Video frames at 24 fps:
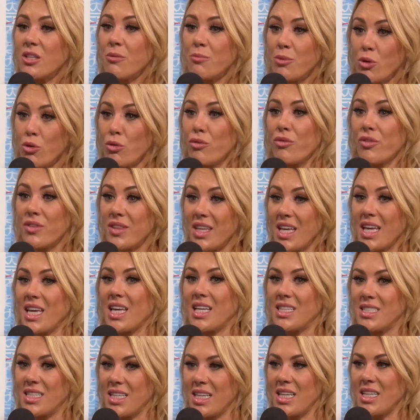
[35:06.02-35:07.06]
the beautiful thing.
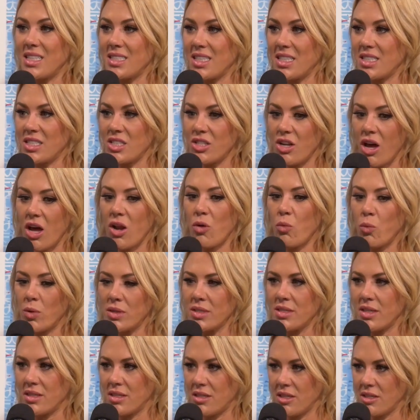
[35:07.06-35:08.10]
Is it is? It's not a
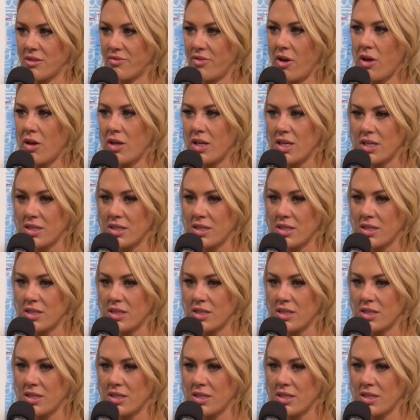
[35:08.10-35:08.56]
one size fits all.